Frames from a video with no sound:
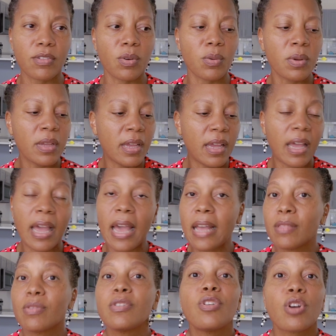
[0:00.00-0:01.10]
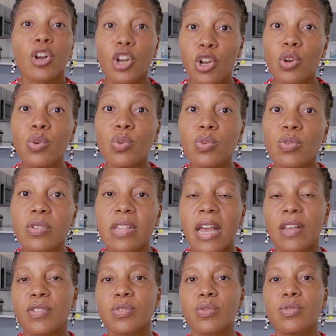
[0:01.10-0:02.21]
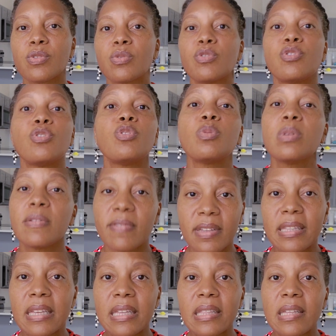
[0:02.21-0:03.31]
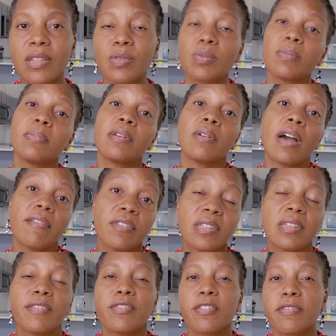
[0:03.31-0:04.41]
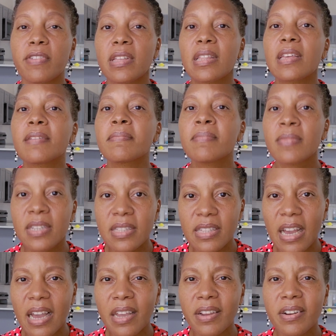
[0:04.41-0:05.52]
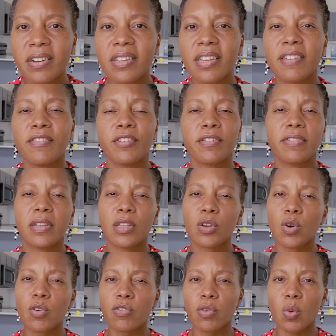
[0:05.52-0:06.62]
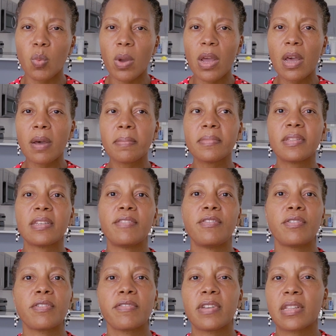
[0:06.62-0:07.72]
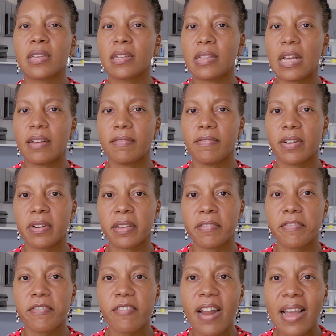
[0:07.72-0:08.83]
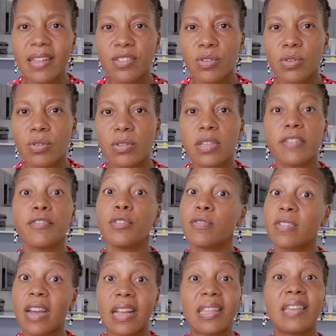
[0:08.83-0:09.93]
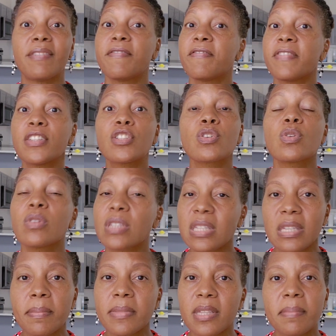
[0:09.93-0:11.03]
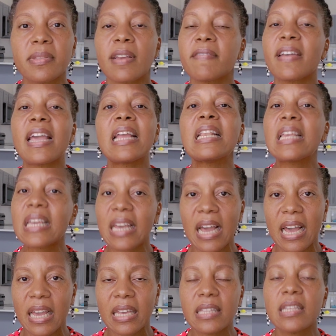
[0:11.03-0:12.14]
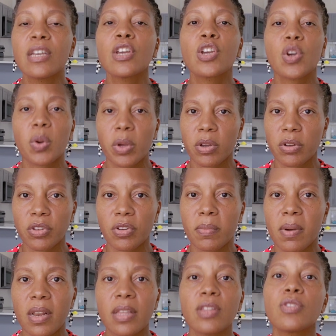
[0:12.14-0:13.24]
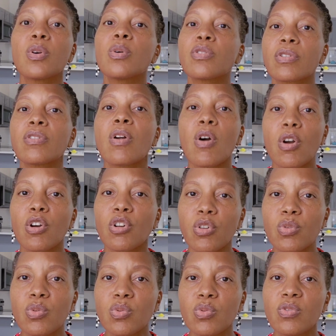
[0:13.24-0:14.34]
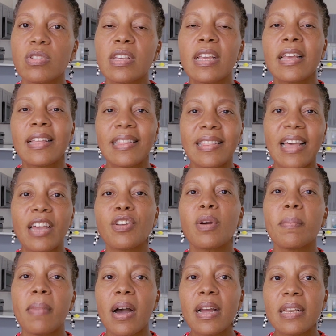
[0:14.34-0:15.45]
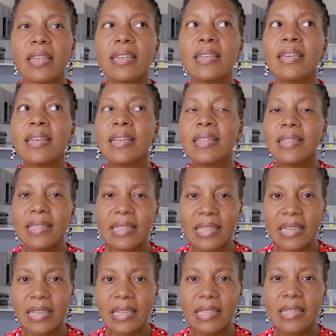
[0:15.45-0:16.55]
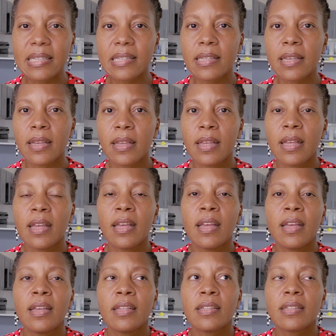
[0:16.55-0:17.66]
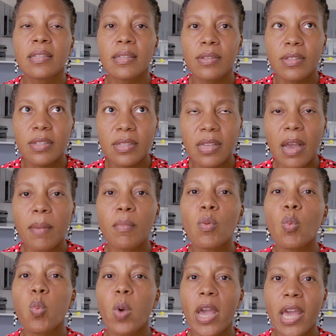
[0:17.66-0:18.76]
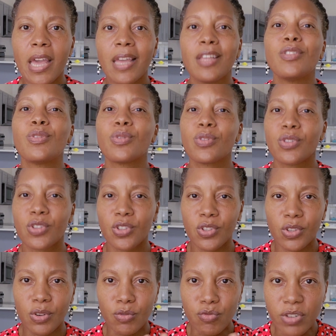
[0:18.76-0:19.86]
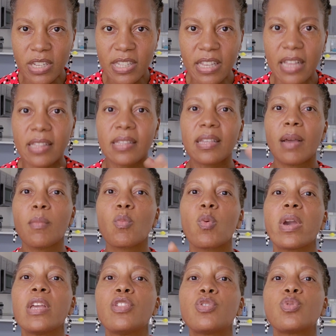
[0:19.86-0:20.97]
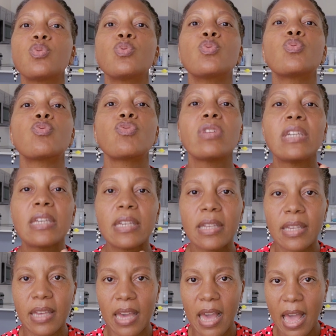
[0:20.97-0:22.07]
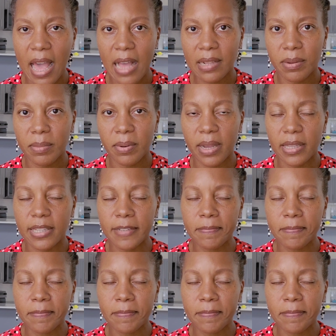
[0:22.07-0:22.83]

So, and your clues as to, do you even need this would be obviously if you're feeling tired, if you're feeling overwhelmed, if you're feeling very frazzled, if you've got physical symptoms of any kind going on in your body. Those are all clues that your body needs some way to reset, some way to recalibrate.